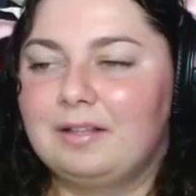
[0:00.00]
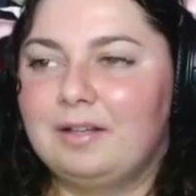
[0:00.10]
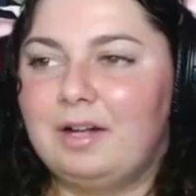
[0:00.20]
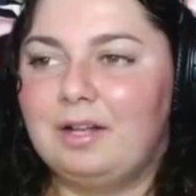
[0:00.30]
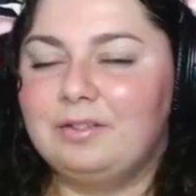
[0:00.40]

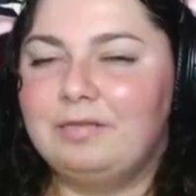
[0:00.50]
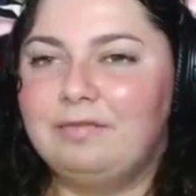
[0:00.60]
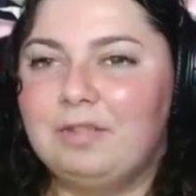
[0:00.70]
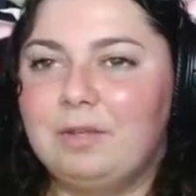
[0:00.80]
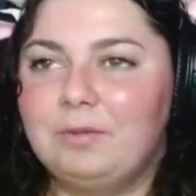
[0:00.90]
On the
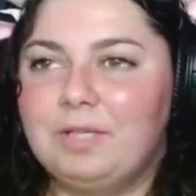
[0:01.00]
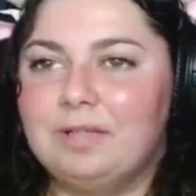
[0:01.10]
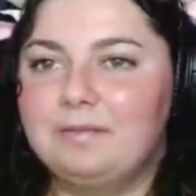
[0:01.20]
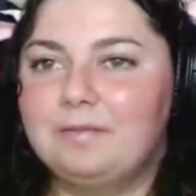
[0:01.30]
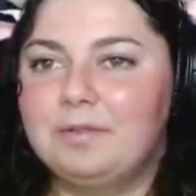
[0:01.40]

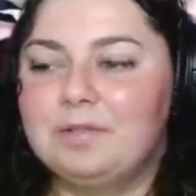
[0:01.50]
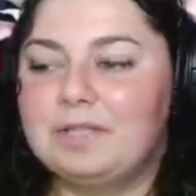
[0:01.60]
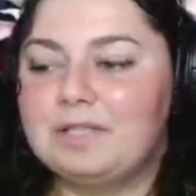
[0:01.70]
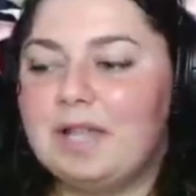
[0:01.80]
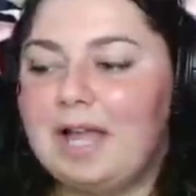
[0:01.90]
floaty. Dude, the
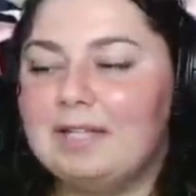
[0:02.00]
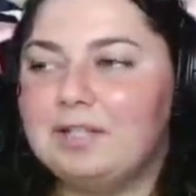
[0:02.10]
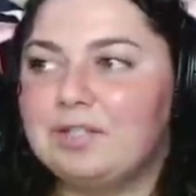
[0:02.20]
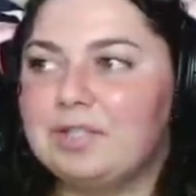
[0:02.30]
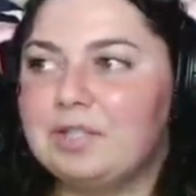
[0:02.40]
slide
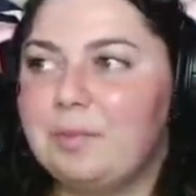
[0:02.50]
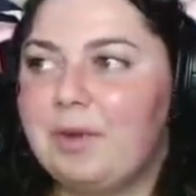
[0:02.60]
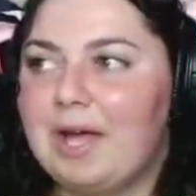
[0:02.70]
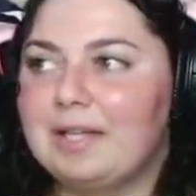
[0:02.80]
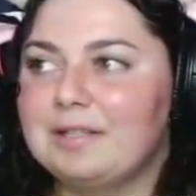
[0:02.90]
is just the
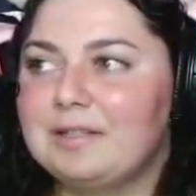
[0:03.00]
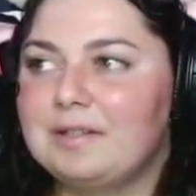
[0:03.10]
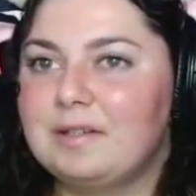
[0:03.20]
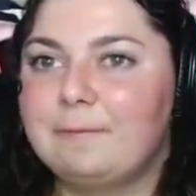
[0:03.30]
best.